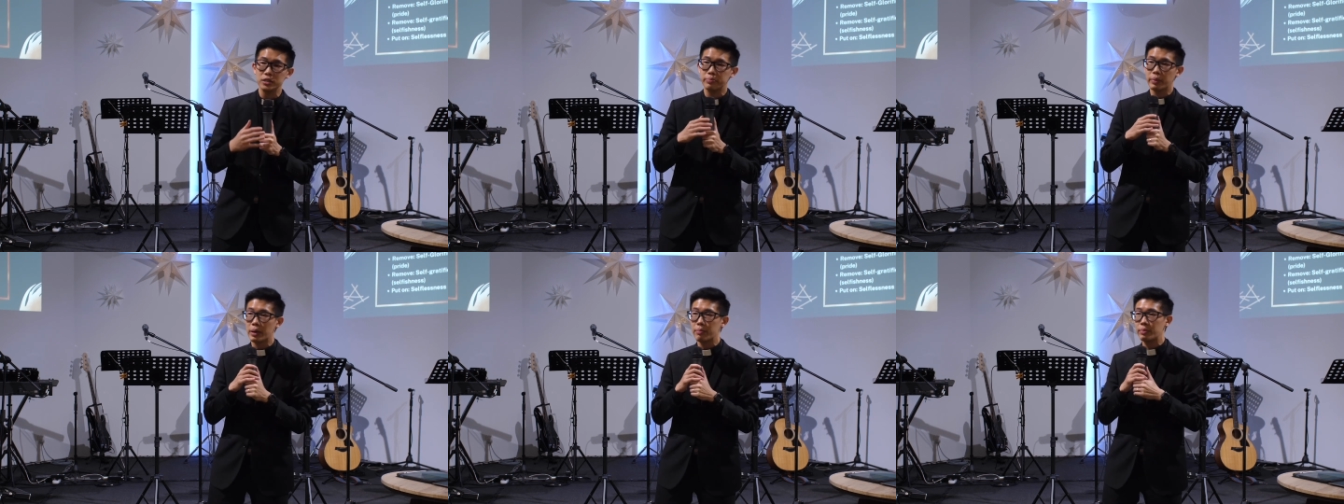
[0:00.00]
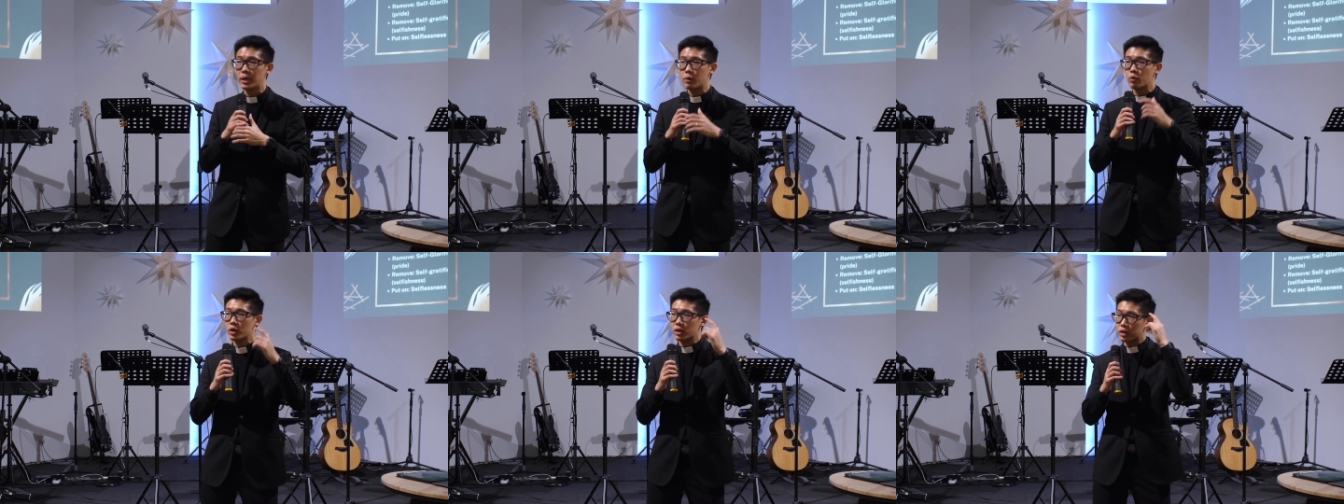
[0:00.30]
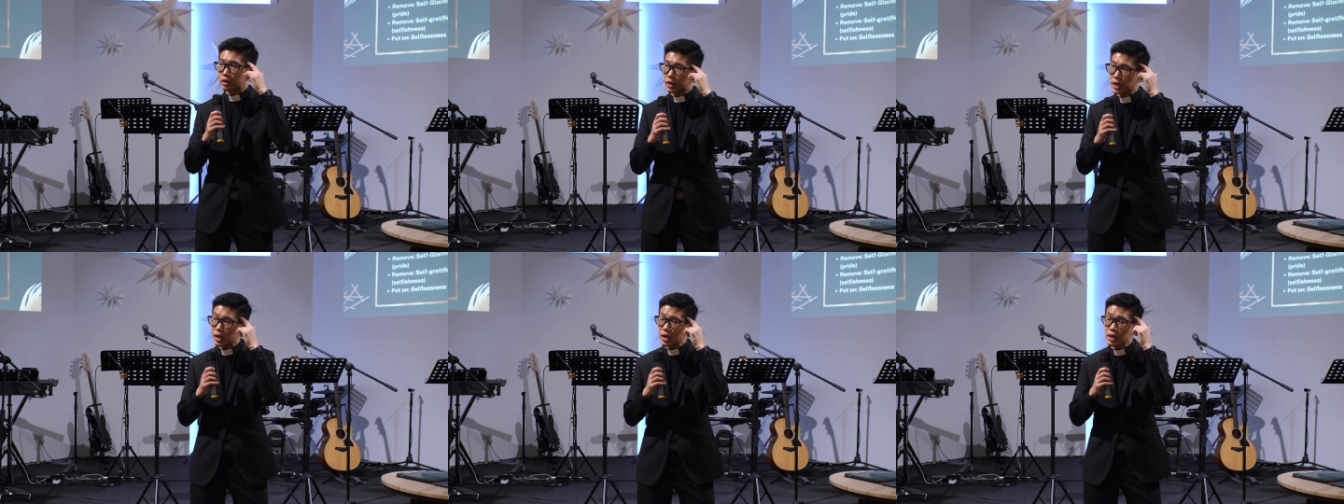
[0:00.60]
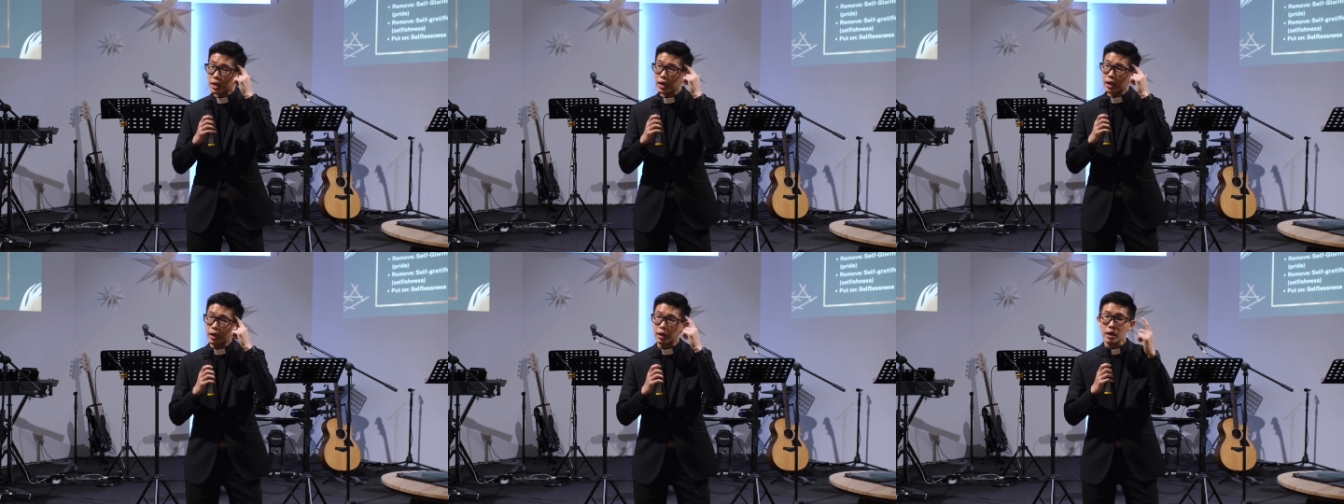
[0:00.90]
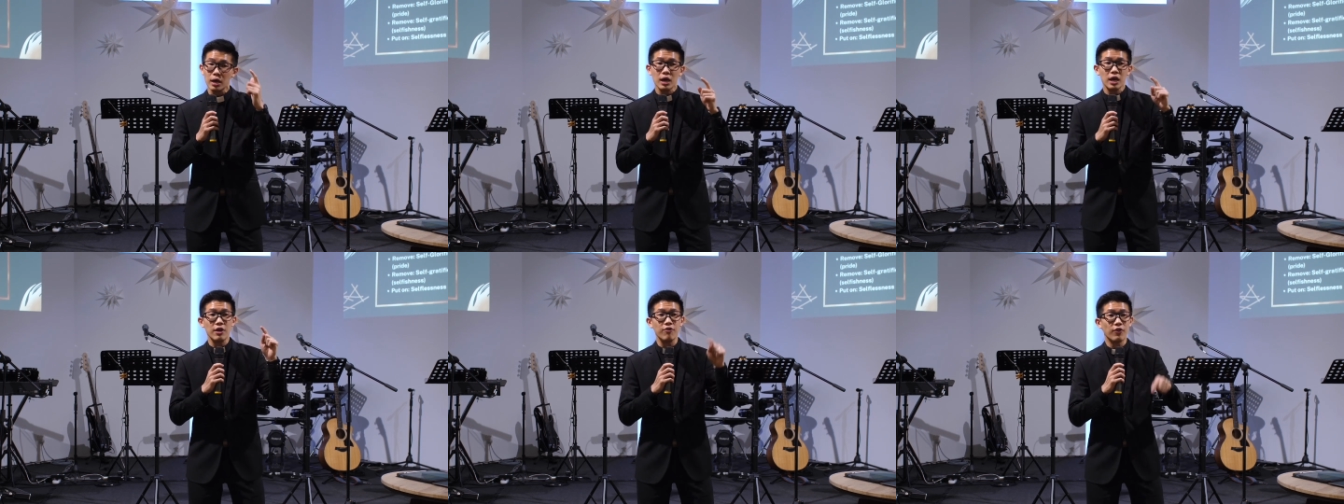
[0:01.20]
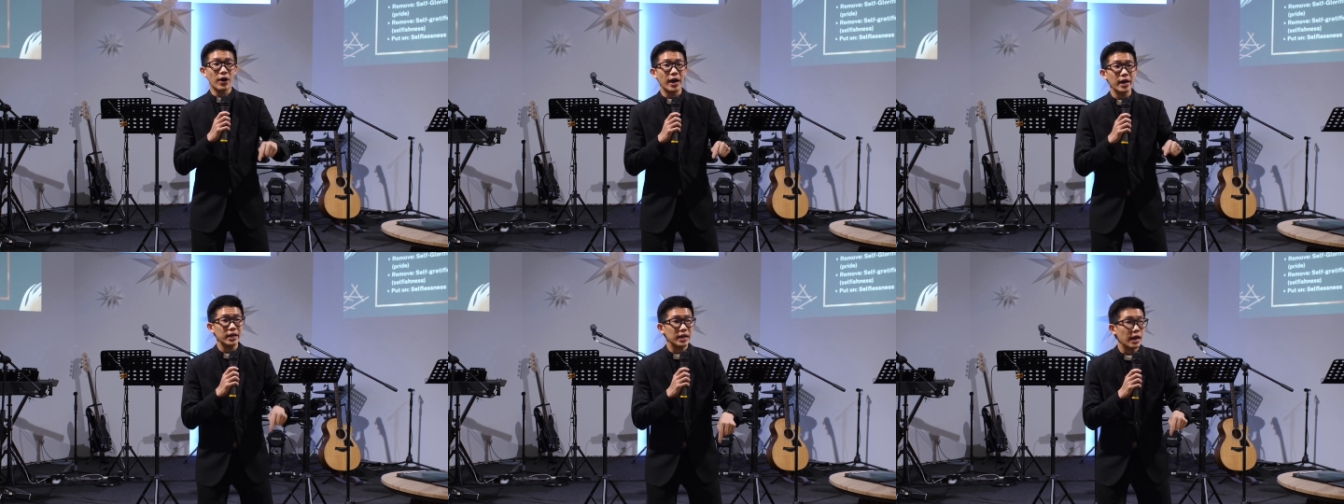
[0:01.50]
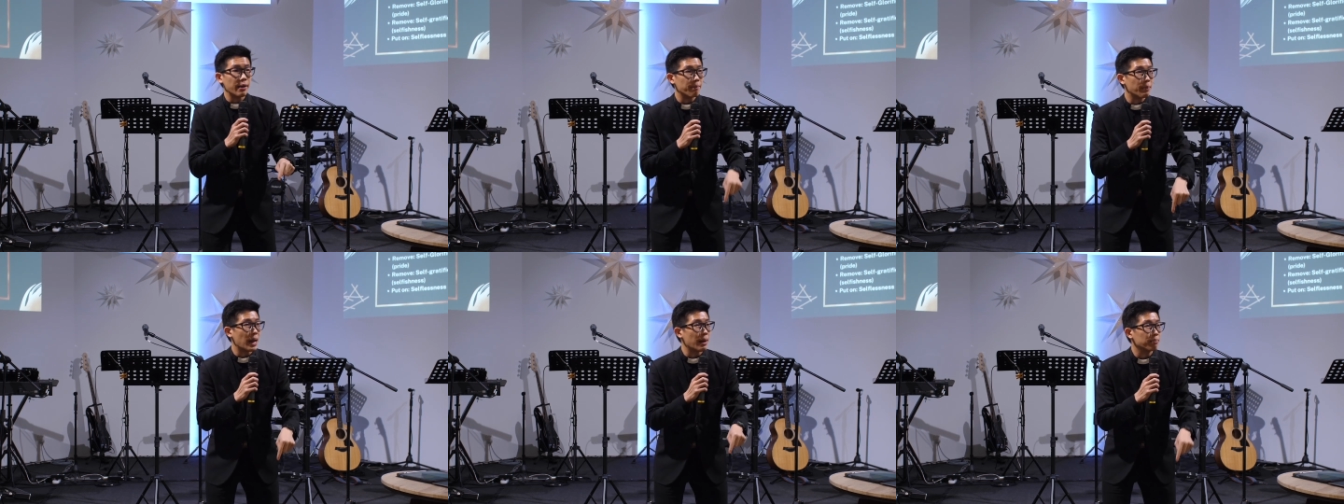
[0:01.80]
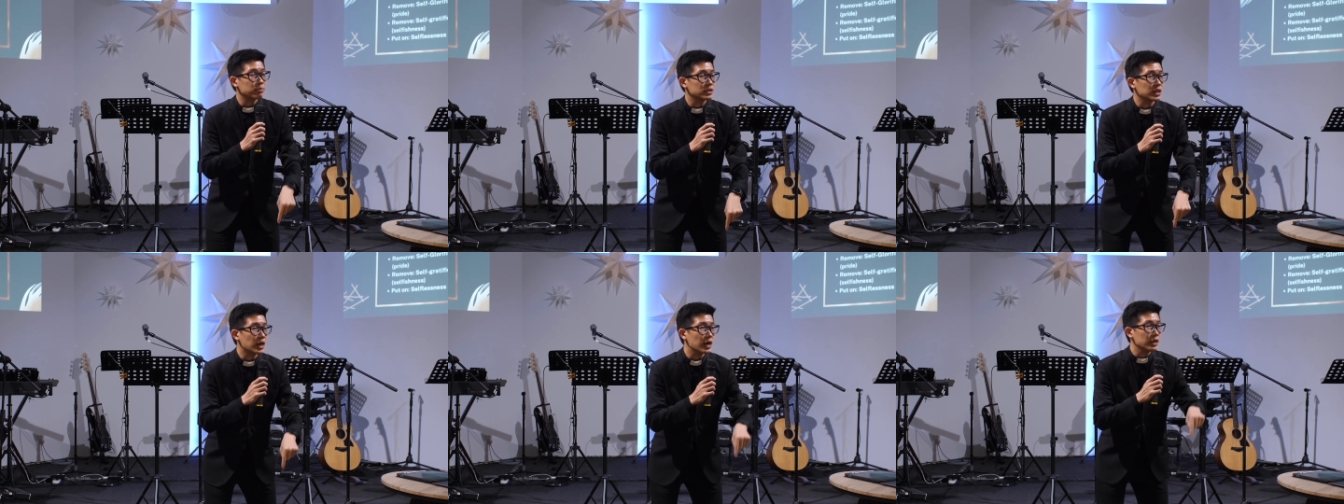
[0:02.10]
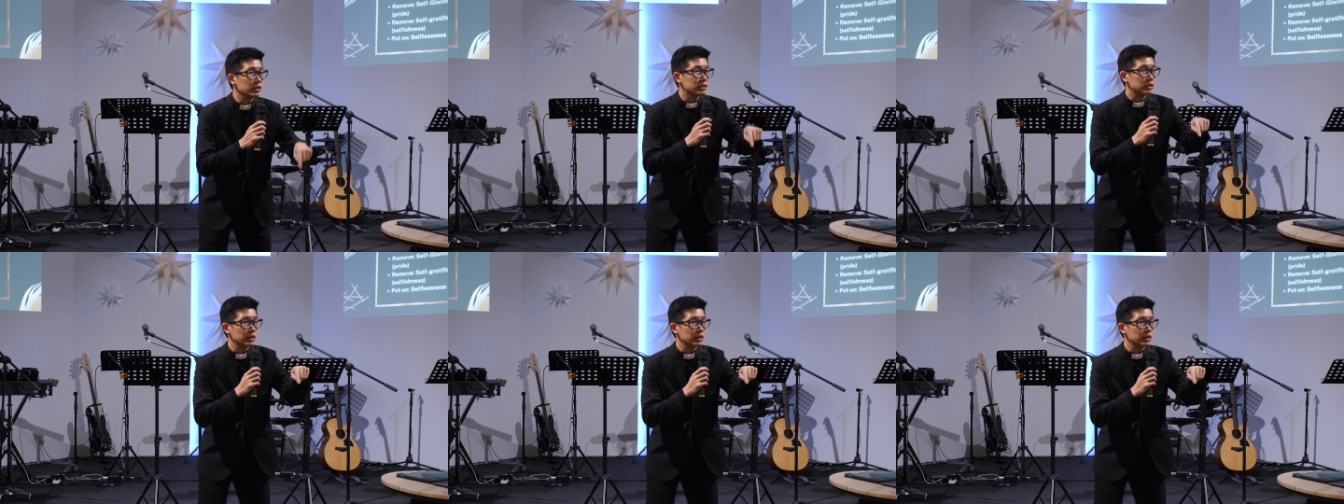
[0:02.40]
but they were thinking, if I get baptized